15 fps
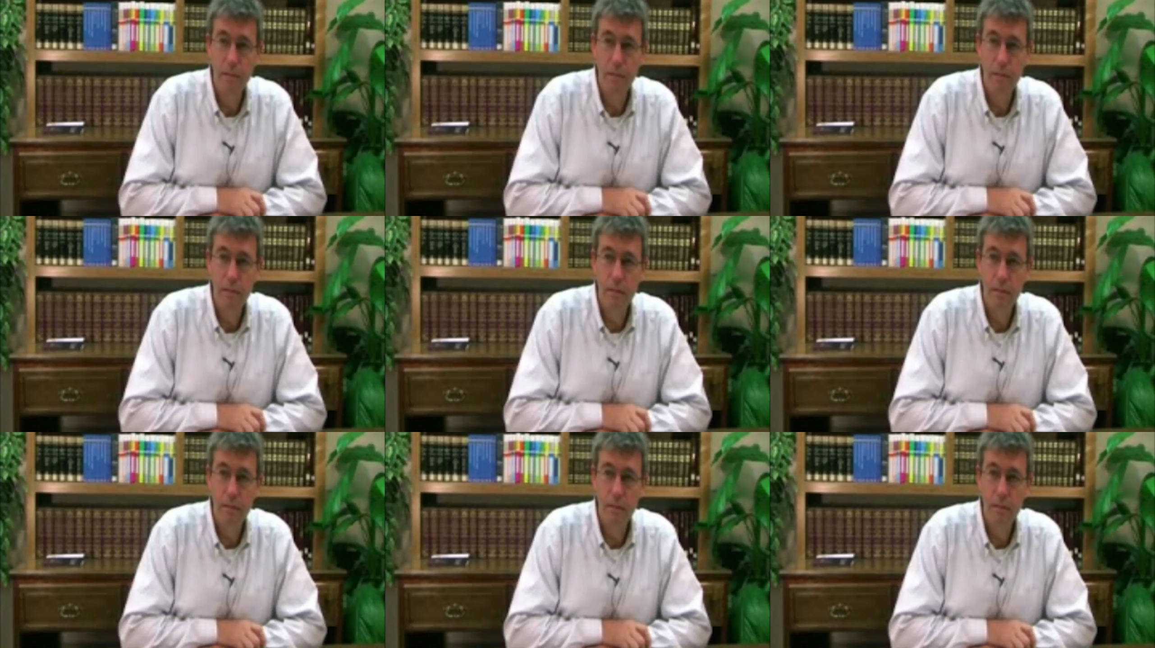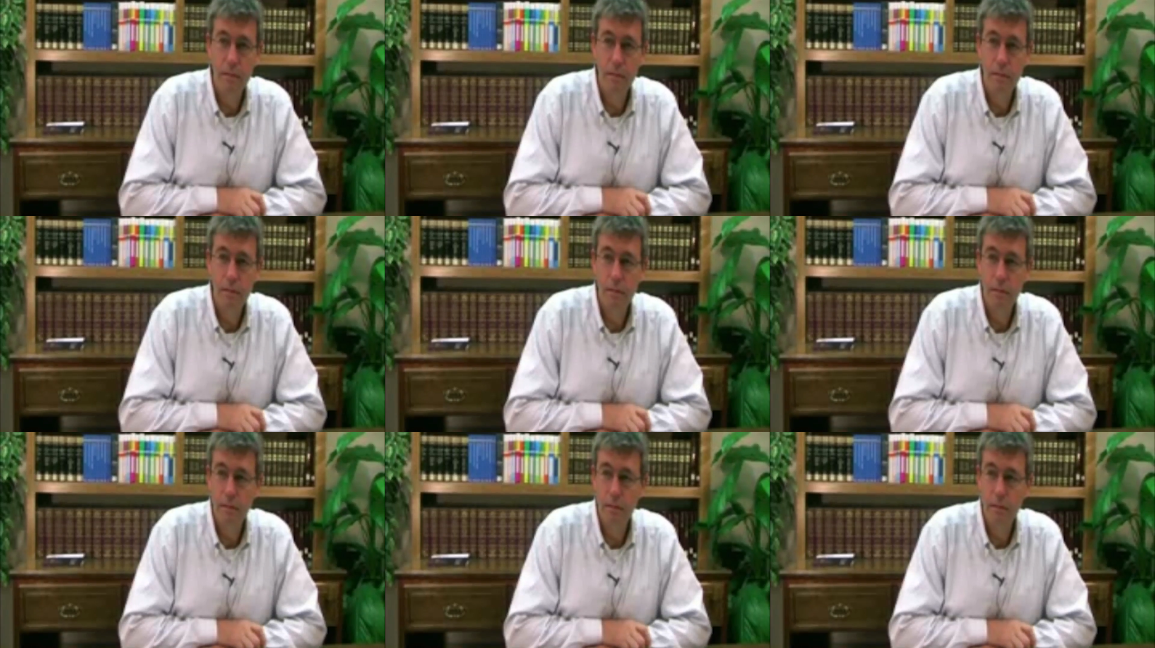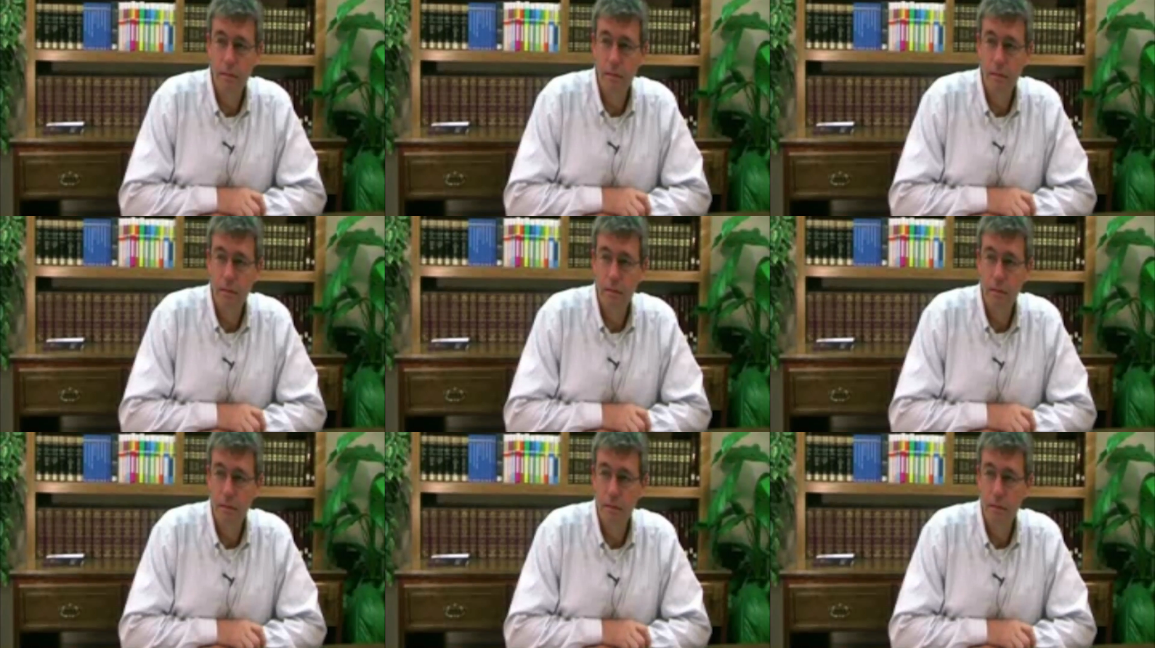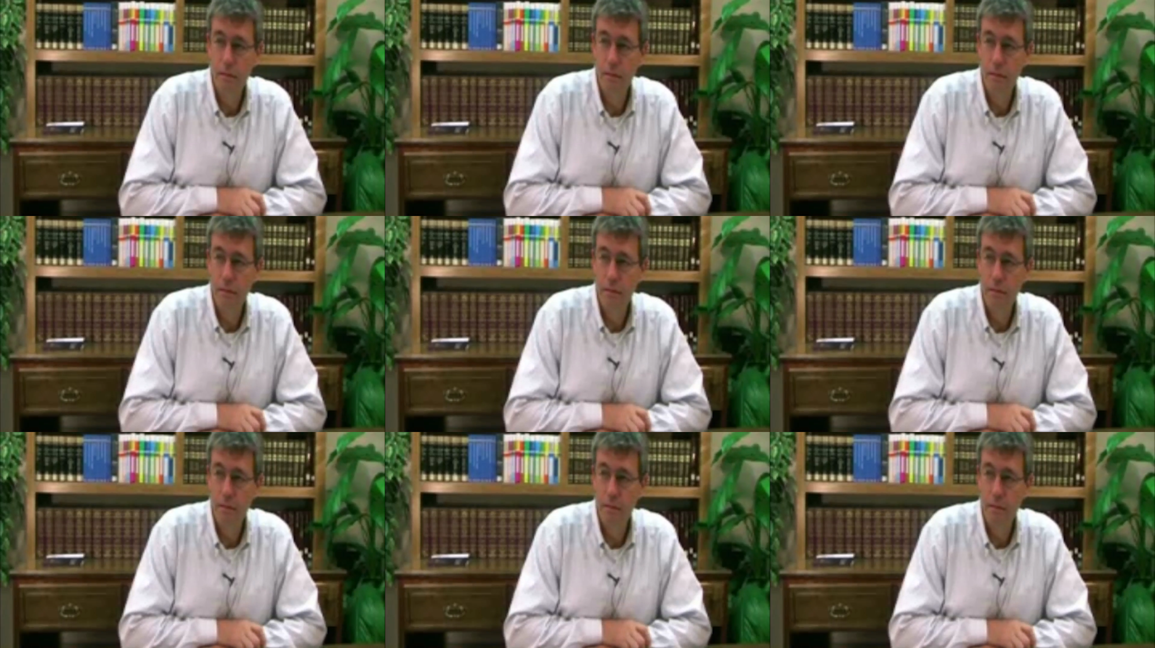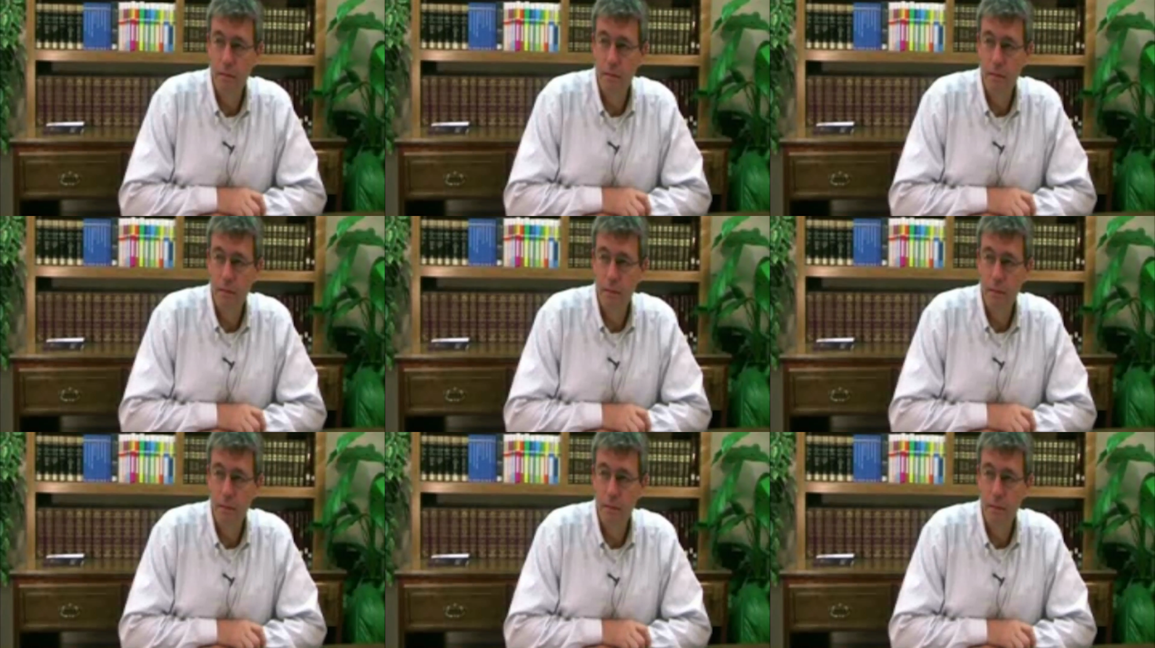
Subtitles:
Nobody speaks.